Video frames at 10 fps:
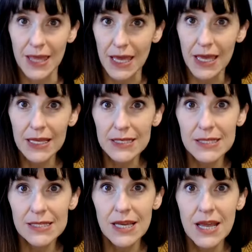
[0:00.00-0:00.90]
things
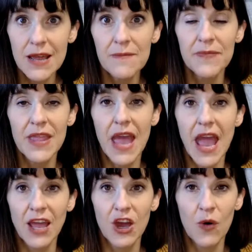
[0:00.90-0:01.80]

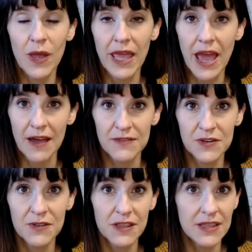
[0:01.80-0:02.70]
and going
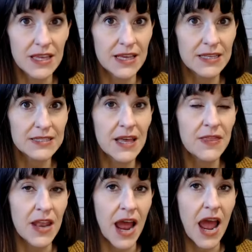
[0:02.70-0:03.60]
after the things
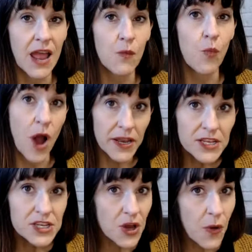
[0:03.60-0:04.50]
that I
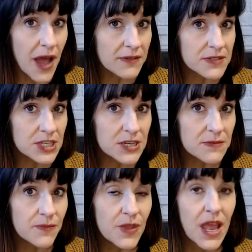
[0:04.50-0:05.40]
wanted to go after.
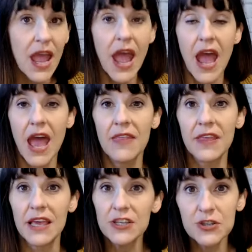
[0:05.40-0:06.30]
And
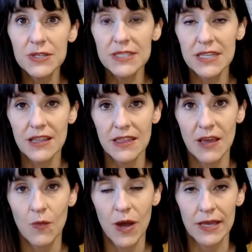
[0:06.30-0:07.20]
the interesting
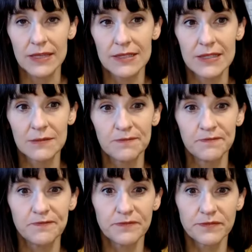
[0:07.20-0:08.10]
thing was,
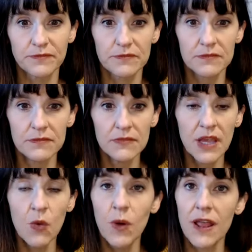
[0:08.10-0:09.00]

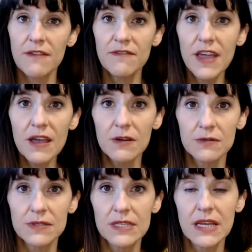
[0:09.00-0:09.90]
what I
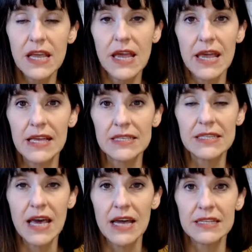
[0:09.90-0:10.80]
found is
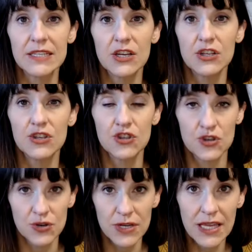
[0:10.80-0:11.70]
that
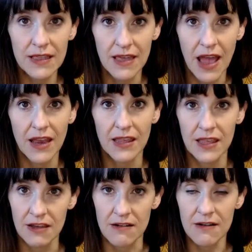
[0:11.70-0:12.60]
during that
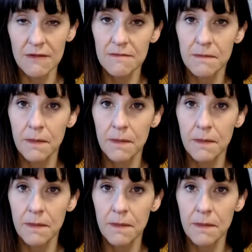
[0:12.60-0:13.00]
year,